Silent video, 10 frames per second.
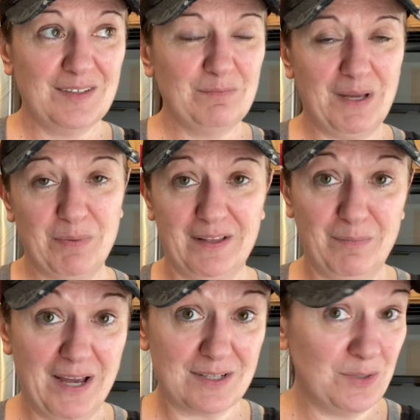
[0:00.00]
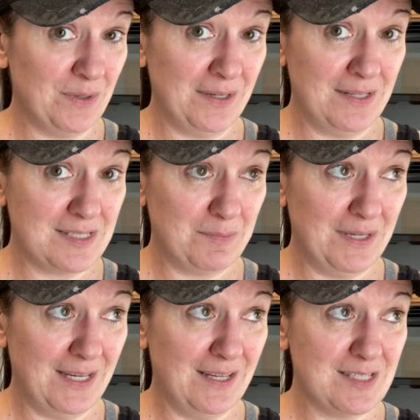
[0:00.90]
my belly back to where it needs to
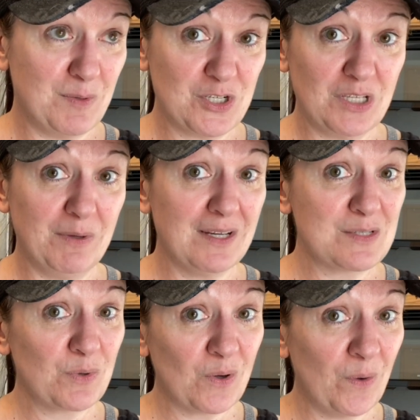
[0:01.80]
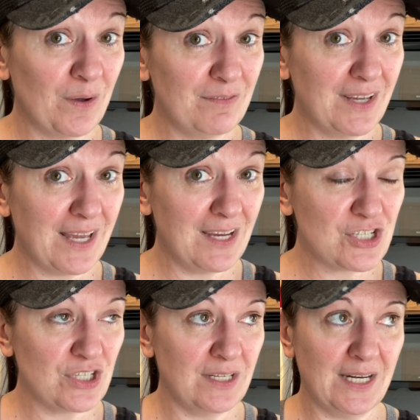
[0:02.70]
be, especially because we're going on vacation.